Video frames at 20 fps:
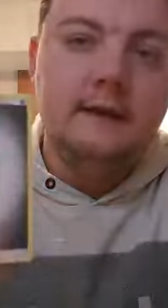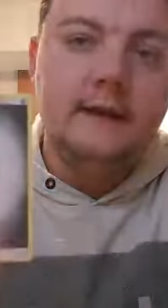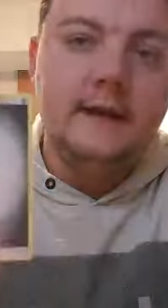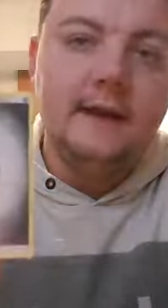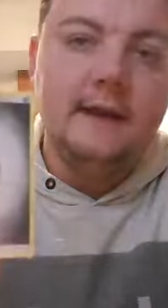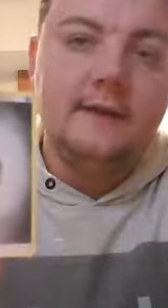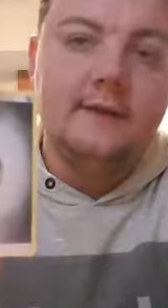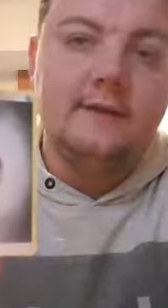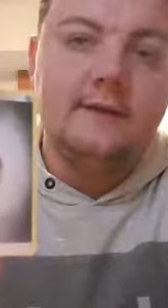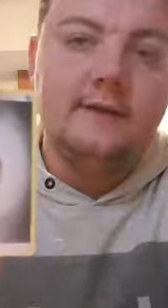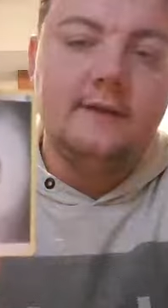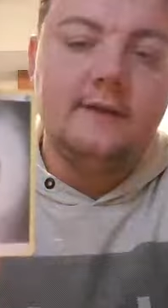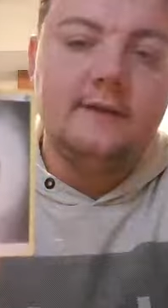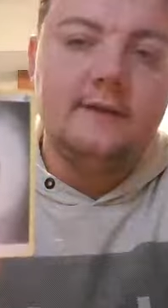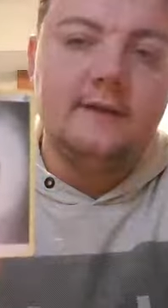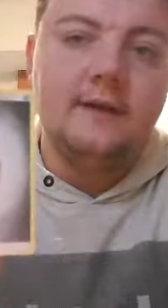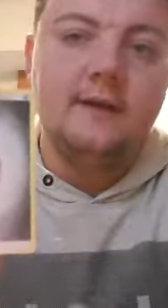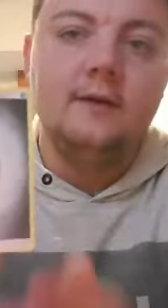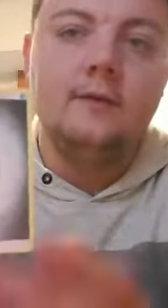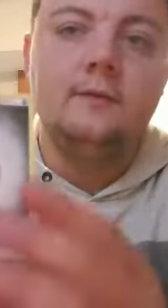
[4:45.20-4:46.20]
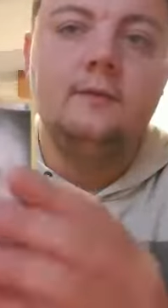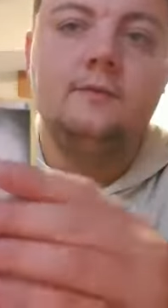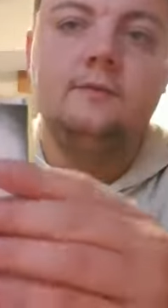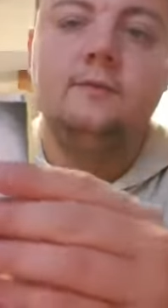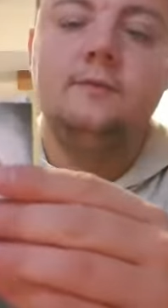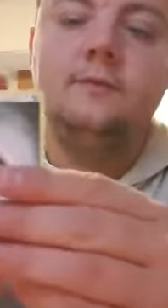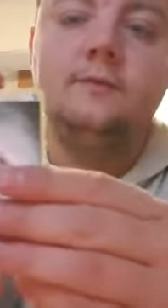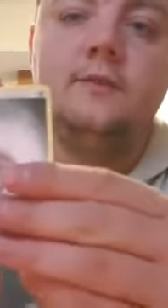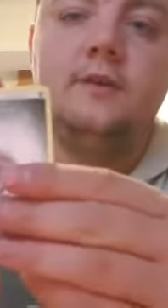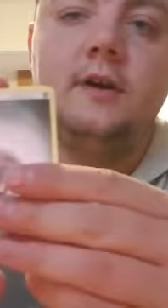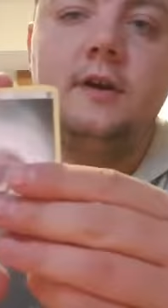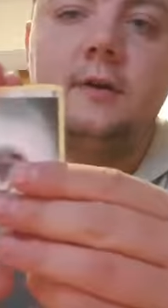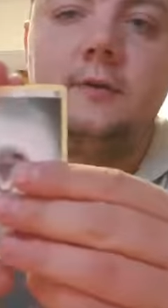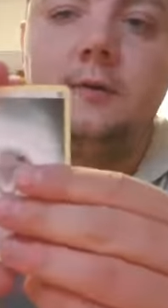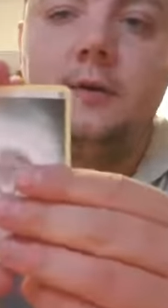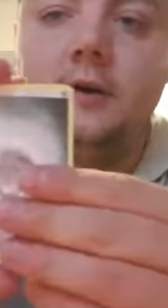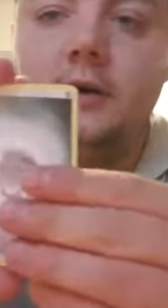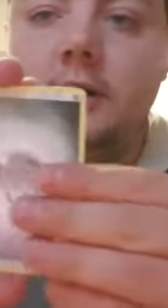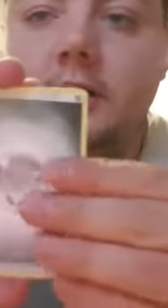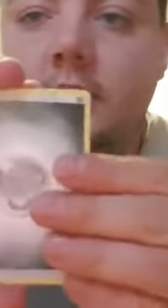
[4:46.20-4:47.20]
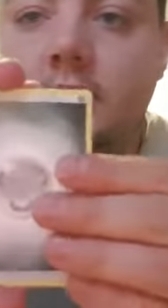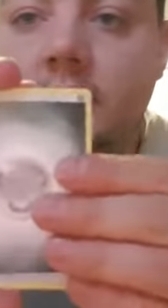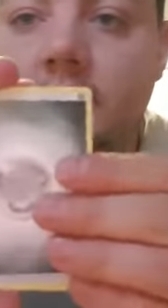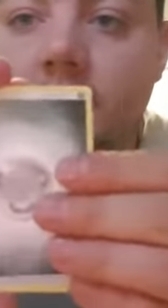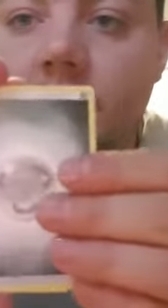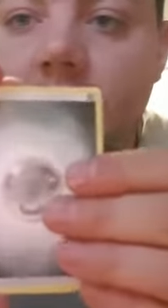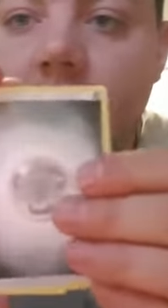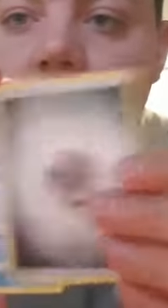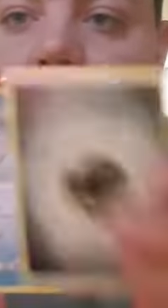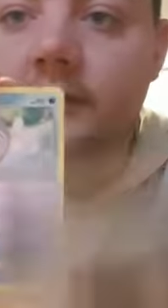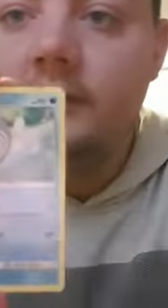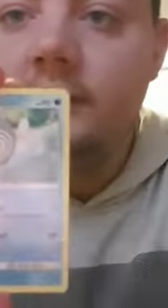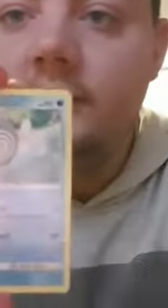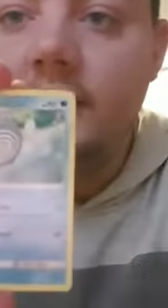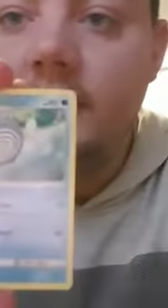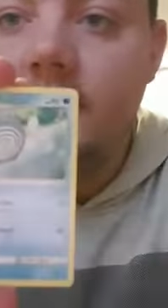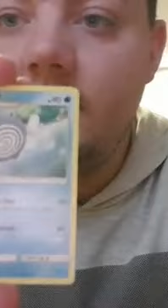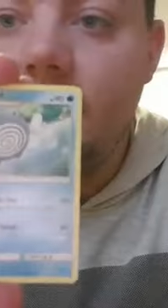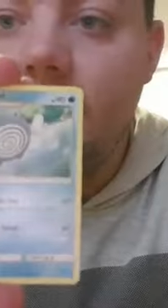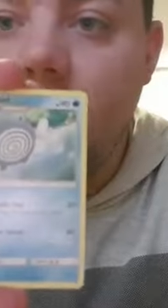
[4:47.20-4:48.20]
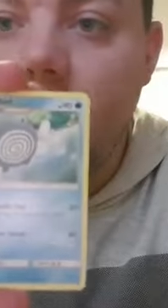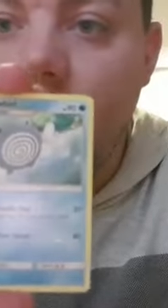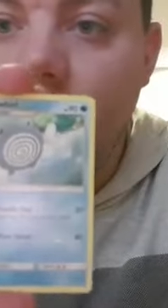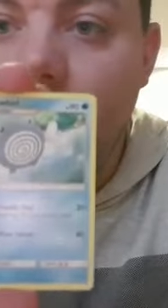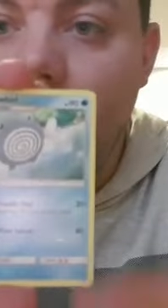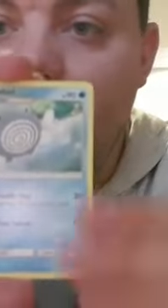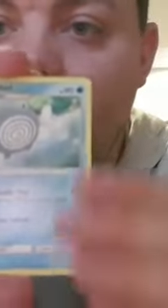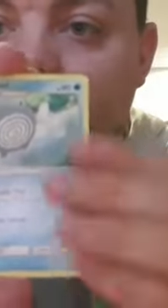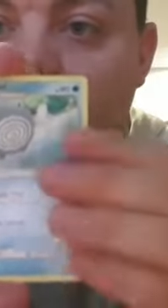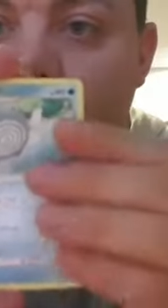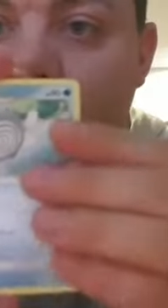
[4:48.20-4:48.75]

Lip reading: it's steel. So we got steel.